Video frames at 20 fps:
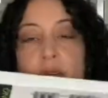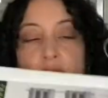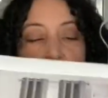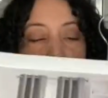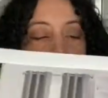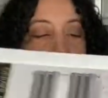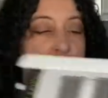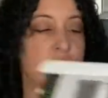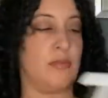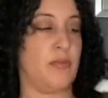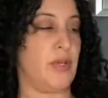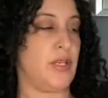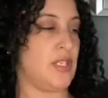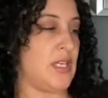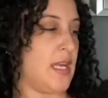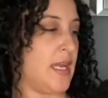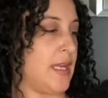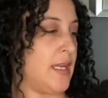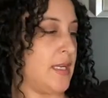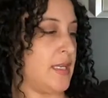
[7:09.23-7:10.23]
these, which
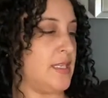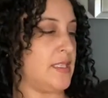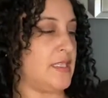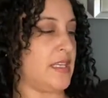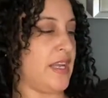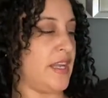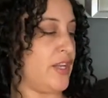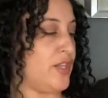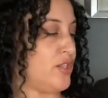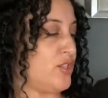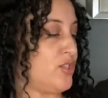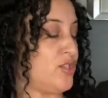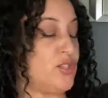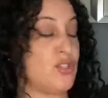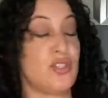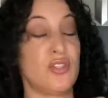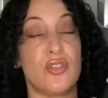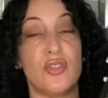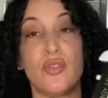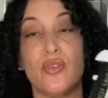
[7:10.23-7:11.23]
contains
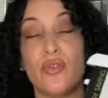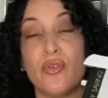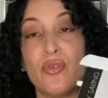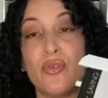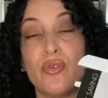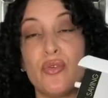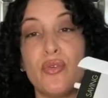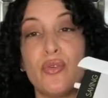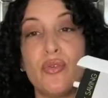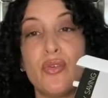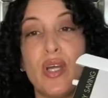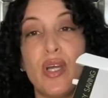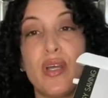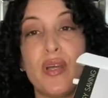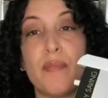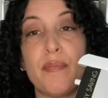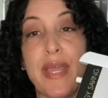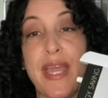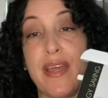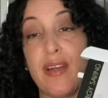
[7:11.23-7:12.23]
2
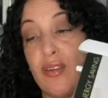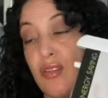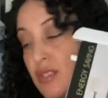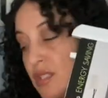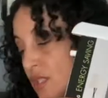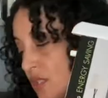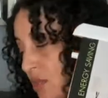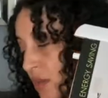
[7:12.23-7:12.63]
panels. So I